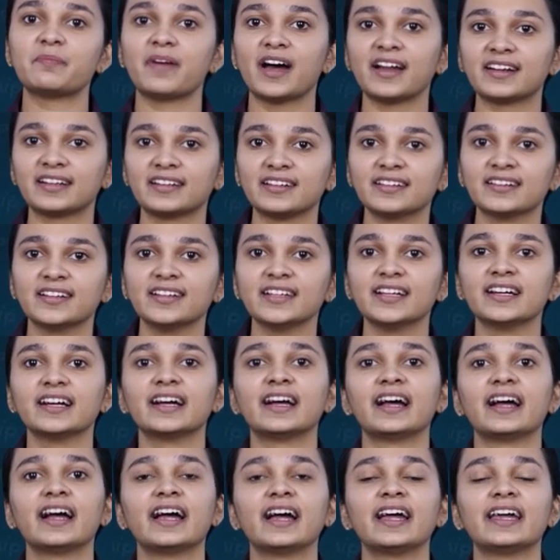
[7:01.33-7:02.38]
partner
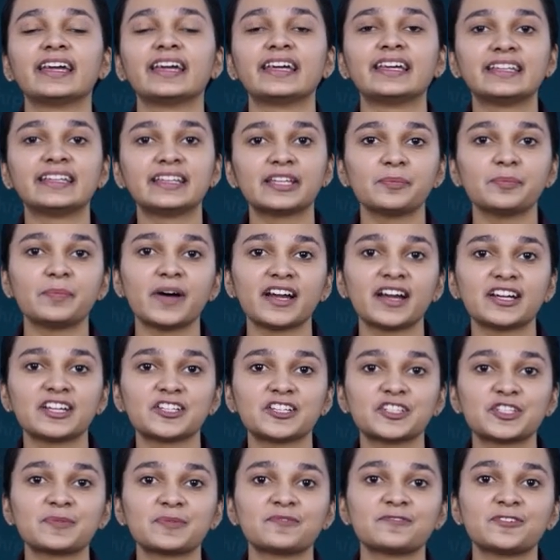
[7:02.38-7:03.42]
in the
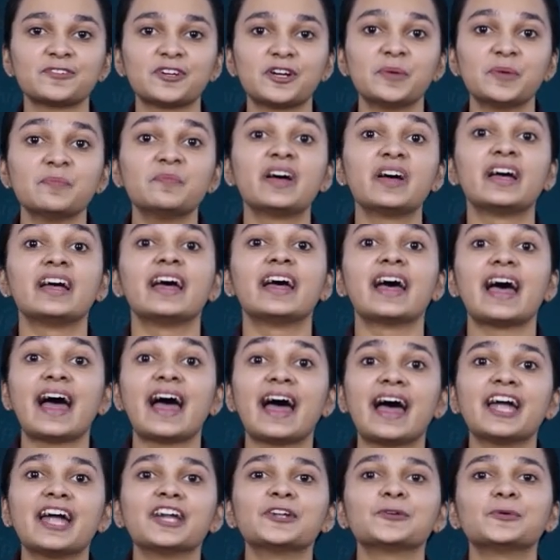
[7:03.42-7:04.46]
partnership firm
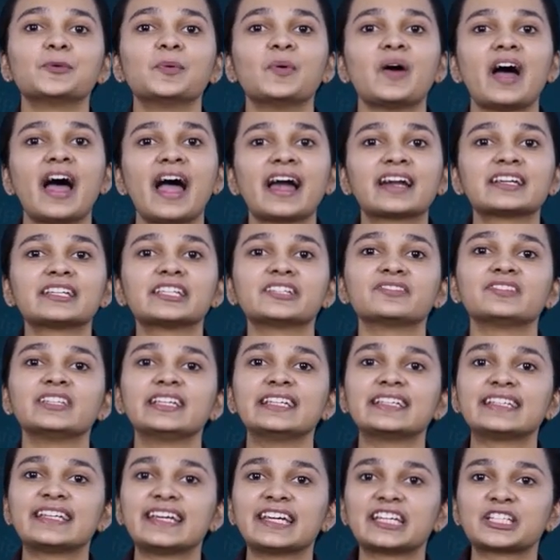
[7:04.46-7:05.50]
and who
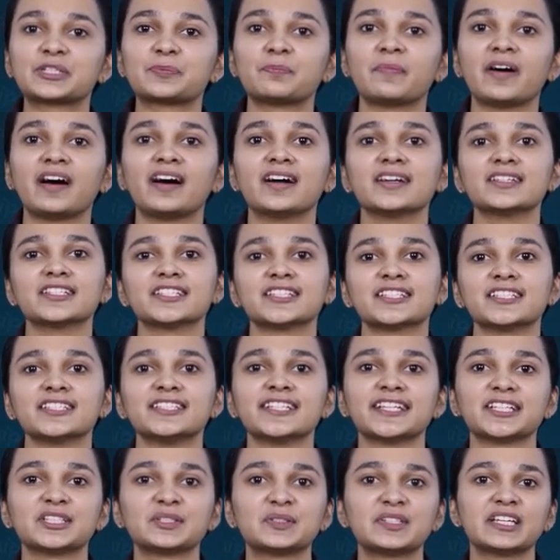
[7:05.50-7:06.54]
actively takes part in the
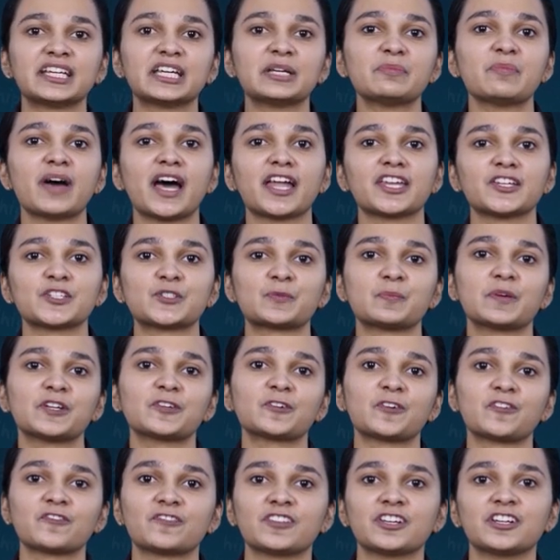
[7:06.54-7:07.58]
day-to-day -day
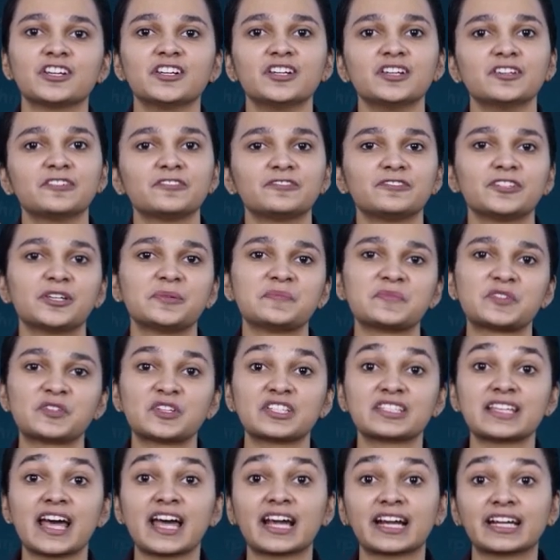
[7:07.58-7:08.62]
management of the firm. So,
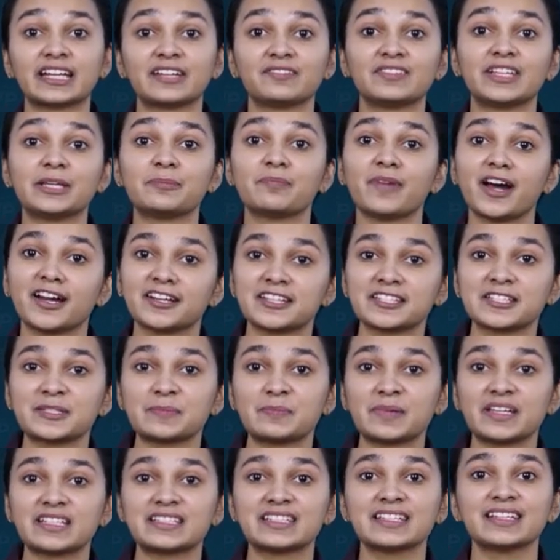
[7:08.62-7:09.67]
is actively
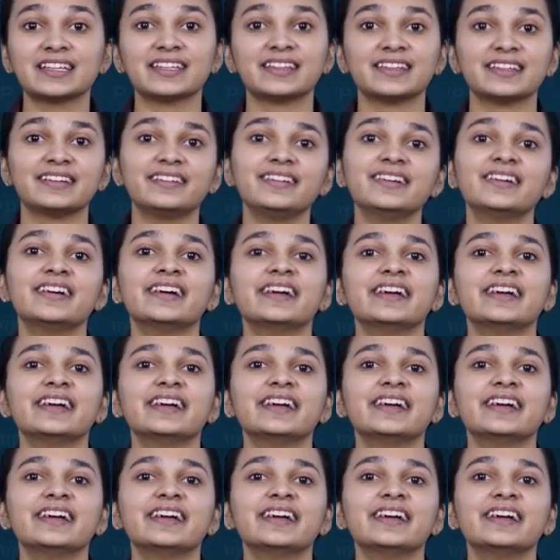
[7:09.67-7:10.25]
participating in the